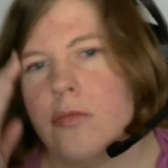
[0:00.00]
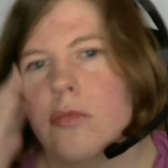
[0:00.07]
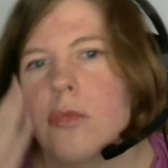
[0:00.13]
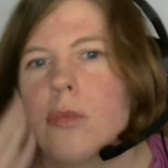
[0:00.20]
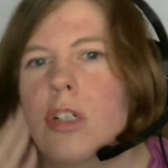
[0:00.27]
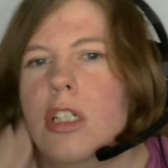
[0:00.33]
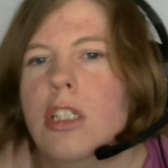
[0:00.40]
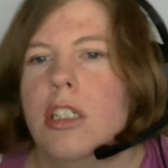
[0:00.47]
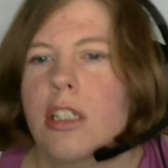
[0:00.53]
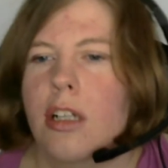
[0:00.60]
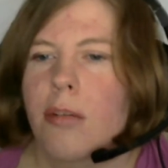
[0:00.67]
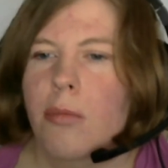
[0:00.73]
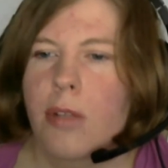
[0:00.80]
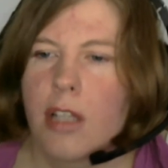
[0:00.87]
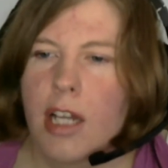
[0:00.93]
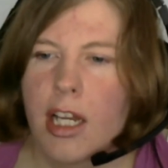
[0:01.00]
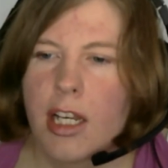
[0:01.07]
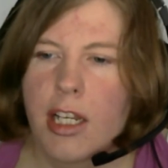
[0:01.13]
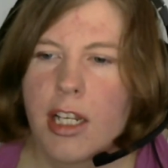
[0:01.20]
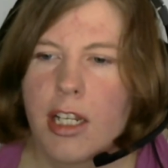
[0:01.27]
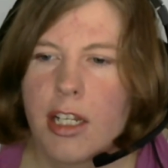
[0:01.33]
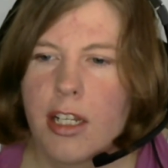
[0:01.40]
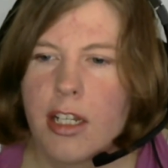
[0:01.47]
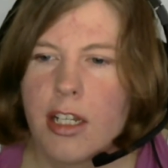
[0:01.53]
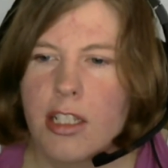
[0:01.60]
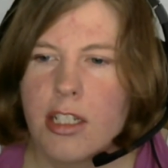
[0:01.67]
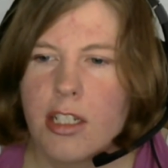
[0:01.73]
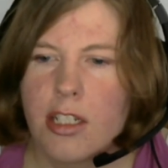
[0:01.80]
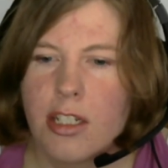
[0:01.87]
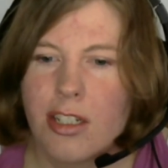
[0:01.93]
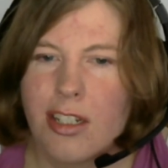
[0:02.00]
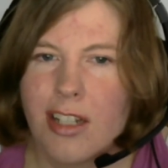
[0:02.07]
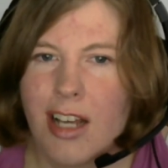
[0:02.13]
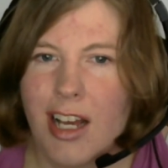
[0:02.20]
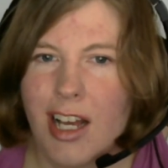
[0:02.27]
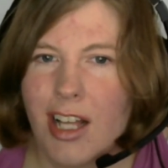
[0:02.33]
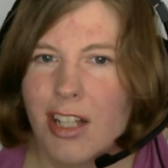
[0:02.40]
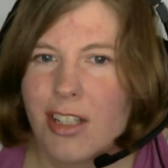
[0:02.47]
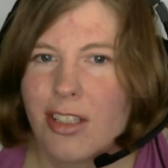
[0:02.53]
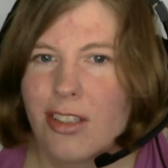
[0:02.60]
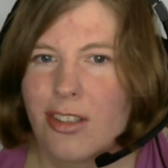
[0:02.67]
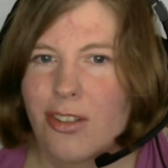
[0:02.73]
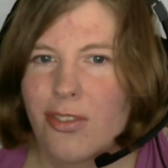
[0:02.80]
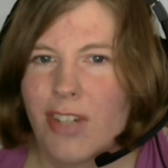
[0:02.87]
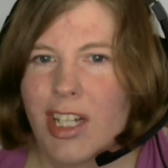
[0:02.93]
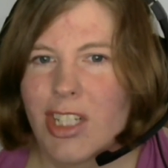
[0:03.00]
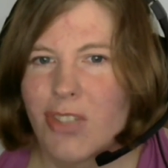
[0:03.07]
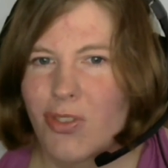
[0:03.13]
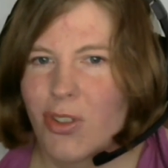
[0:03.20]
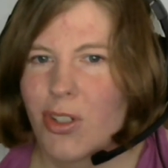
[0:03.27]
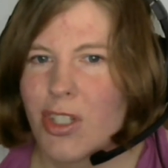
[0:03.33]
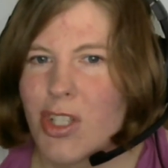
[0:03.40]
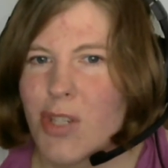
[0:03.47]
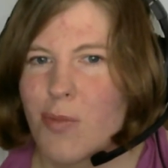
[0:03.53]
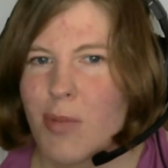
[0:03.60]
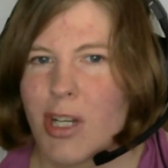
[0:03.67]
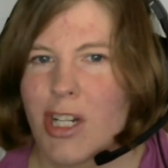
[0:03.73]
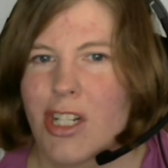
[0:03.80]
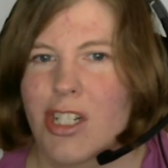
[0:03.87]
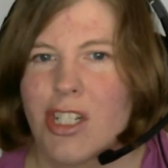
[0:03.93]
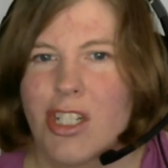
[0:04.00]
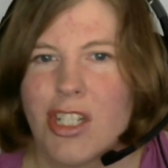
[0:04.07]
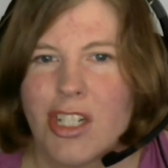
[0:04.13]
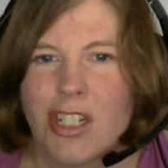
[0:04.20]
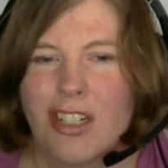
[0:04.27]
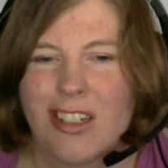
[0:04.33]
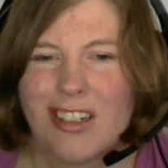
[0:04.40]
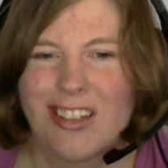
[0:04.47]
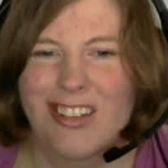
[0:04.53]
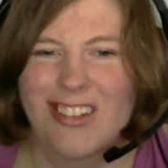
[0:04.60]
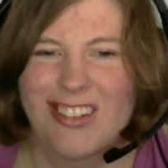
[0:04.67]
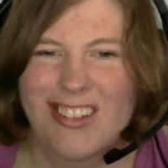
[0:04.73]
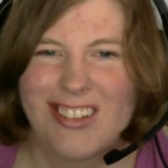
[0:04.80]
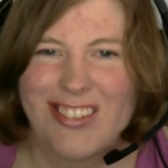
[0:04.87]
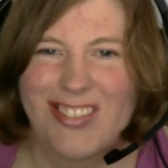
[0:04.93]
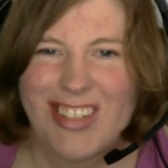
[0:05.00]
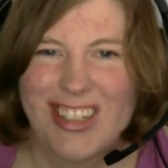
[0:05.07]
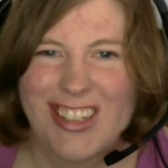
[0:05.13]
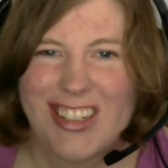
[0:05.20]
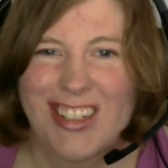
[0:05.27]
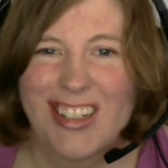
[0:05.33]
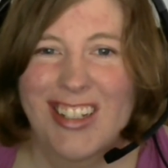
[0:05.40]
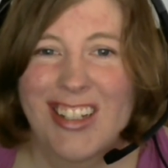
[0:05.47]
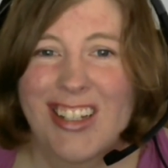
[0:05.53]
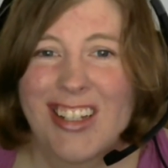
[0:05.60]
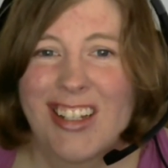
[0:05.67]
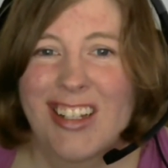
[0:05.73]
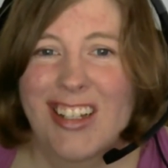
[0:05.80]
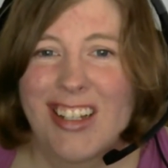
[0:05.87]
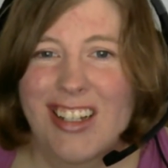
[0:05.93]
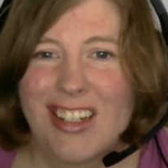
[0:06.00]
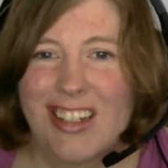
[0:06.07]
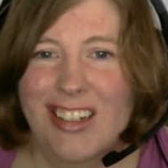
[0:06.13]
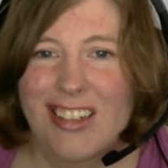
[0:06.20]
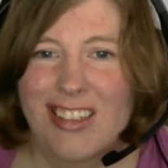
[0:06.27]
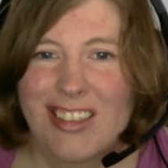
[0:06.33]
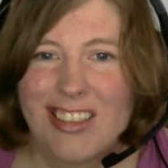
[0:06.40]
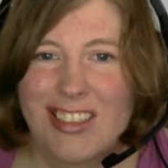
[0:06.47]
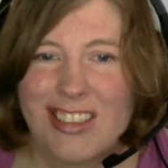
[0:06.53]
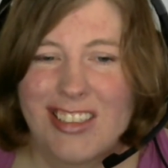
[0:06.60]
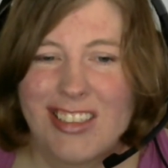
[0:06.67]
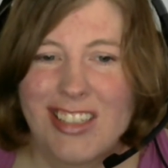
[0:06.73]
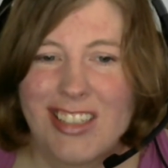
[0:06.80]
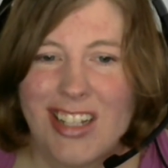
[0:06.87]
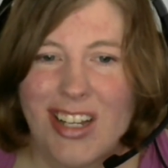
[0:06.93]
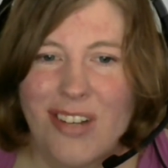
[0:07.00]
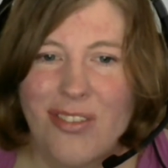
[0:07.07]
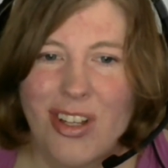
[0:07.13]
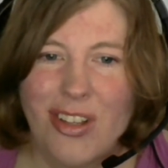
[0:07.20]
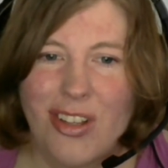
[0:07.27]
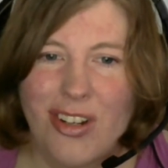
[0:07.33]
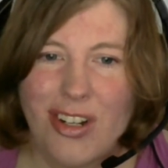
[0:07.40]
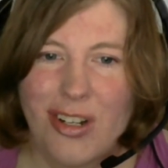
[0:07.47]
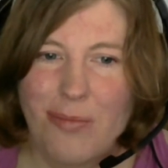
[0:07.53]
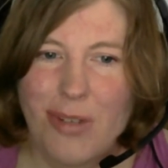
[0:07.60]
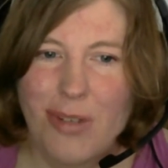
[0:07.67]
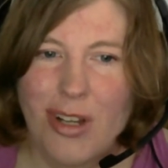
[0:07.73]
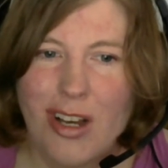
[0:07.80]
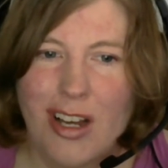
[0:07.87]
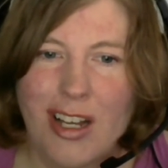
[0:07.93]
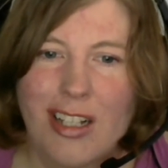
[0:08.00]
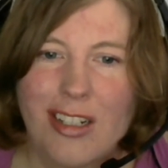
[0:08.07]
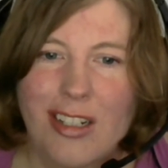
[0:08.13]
which I'm glad he doesn't do fast food as much. But I just, I'd rather him not